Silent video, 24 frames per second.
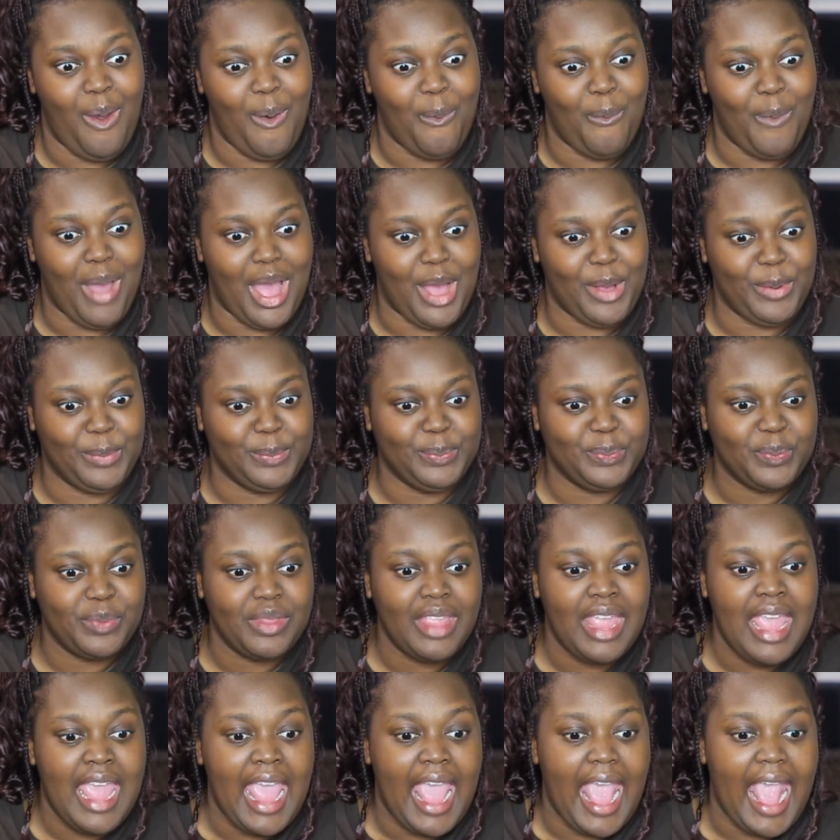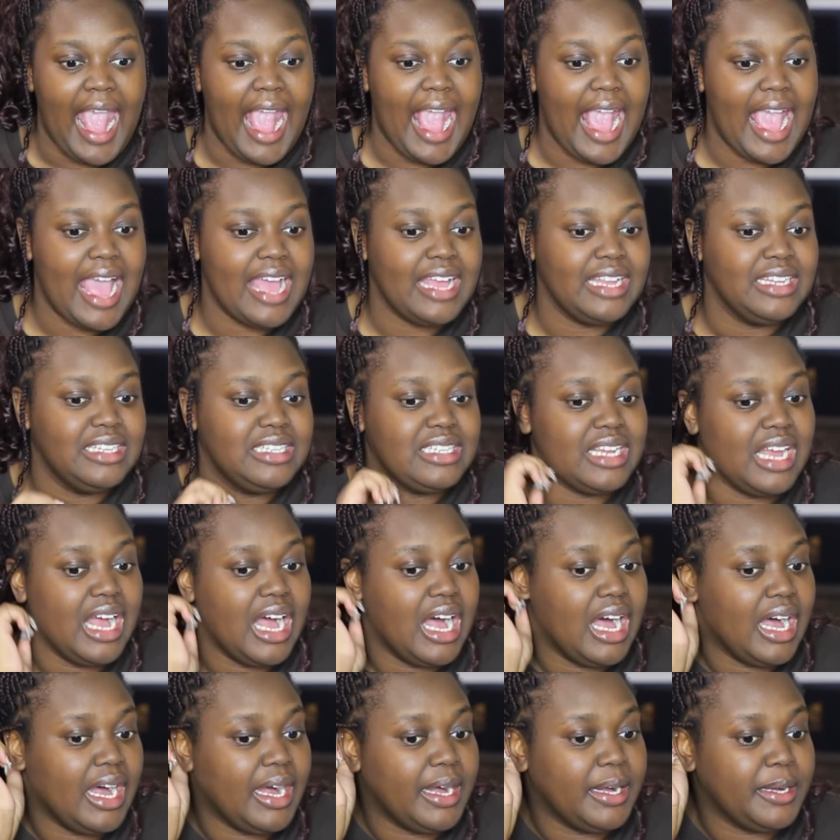wow. And
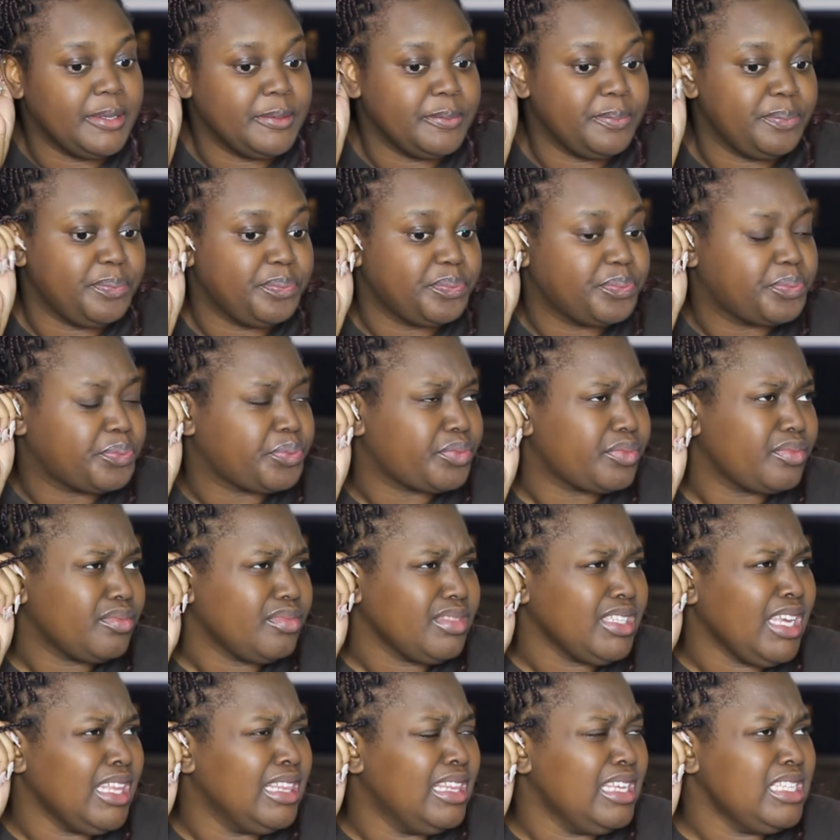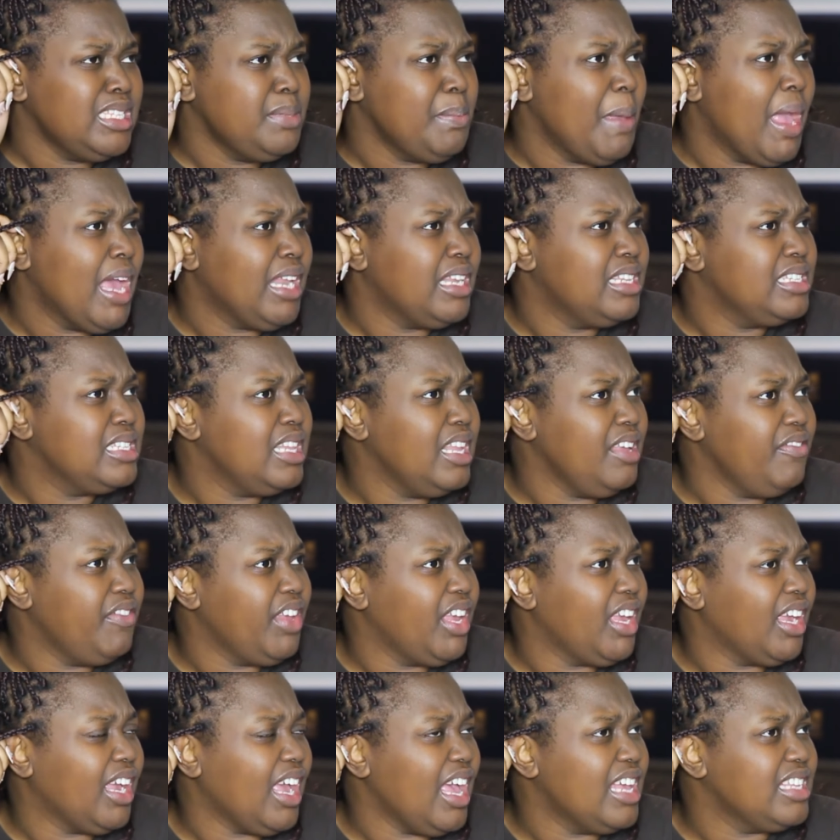um, this man is
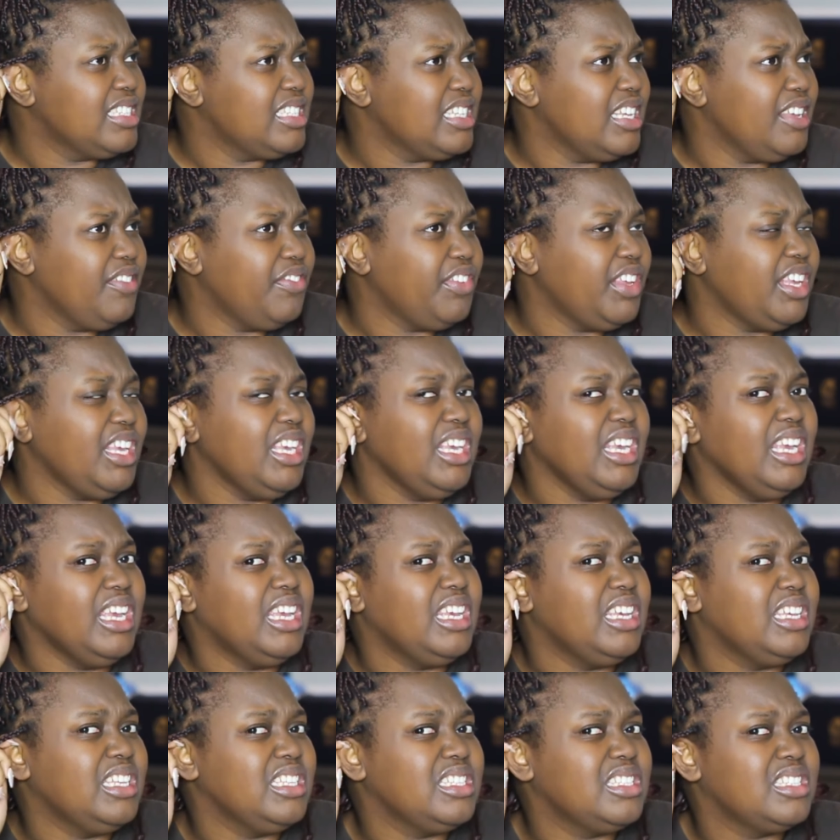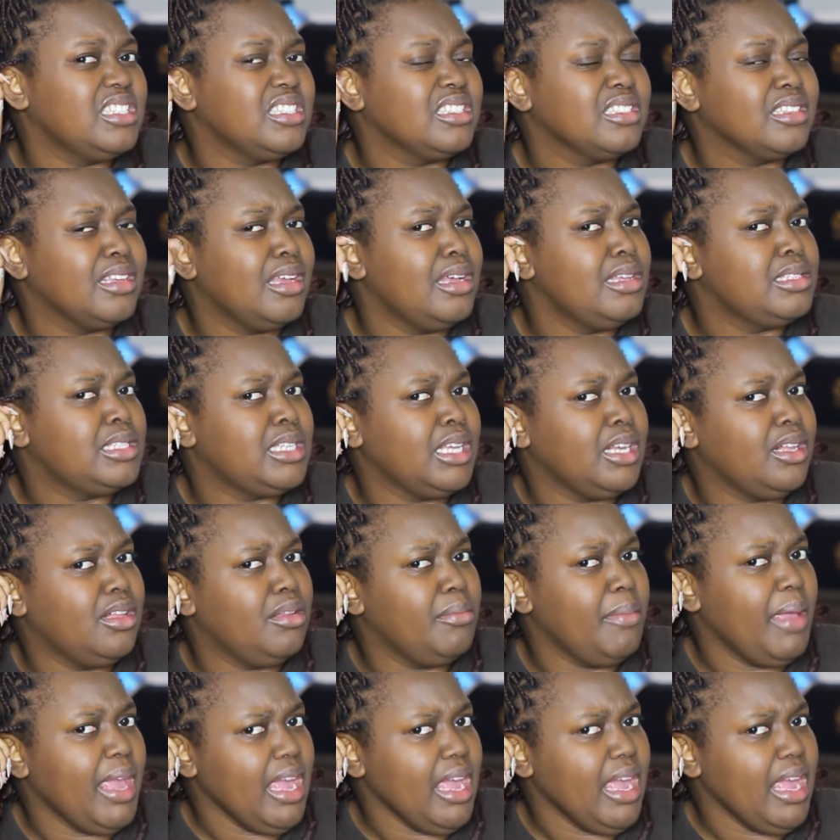living as if he is a single